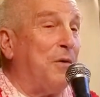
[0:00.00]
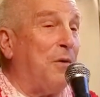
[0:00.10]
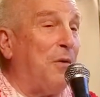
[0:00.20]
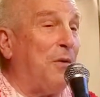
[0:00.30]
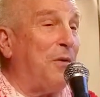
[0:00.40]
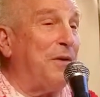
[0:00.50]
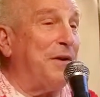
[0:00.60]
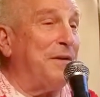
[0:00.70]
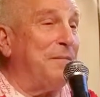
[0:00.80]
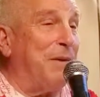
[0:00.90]

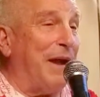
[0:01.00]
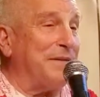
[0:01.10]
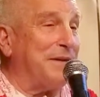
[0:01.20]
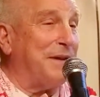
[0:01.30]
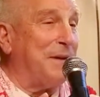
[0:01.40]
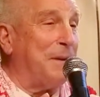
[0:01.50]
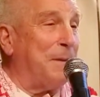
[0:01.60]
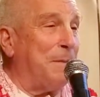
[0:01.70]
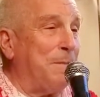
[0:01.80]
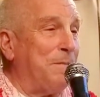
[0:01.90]
golden basket
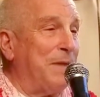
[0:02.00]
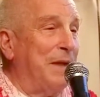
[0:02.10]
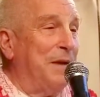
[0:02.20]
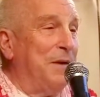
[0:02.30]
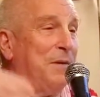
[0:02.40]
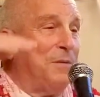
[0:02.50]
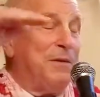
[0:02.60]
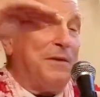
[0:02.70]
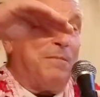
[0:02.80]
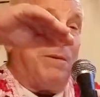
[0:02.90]

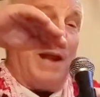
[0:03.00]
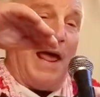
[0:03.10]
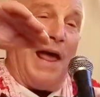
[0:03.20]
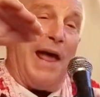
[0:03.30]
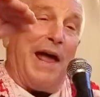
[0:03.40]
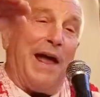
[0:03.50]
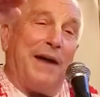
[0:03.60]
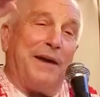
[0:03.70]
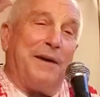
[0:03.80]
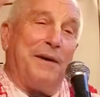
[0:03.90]
with a
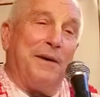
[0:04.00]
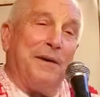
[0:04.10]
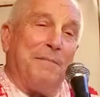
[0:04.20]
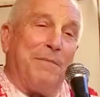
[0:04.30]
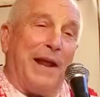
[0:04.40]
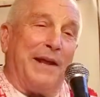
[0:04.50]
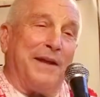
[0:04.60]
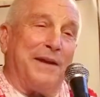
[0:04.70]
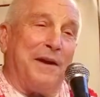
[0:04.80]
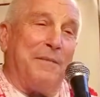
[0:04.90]
black
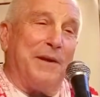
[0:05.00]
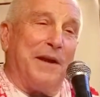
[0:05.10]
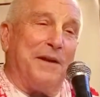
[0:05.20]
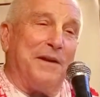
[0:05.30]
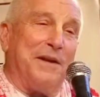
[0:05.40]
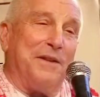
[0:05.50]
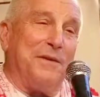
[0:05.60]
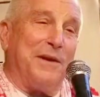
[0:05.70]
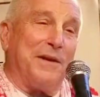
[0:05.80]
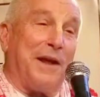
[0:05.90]
blanket coming out either
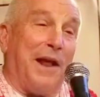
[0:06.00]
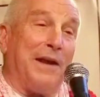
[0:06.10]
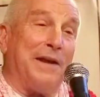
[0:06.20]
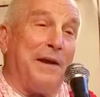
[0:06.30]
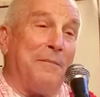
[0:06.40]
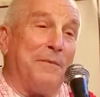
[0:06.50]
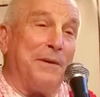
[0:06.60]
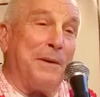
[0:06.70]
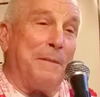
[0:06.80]
in Kali Kamri.